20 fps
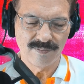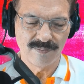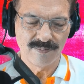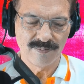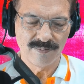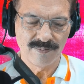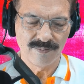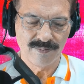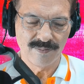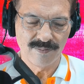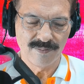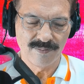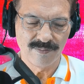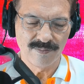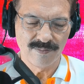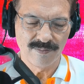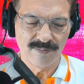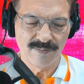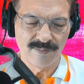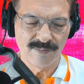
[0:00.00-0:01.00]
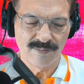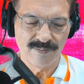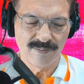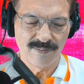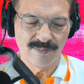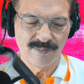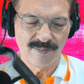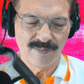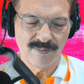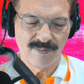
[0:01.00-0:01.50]

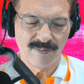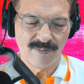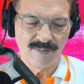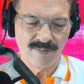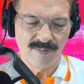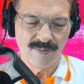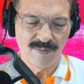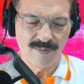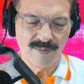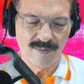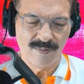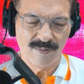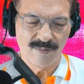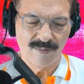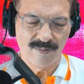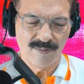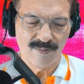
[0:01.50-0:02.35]
Nobody speaks.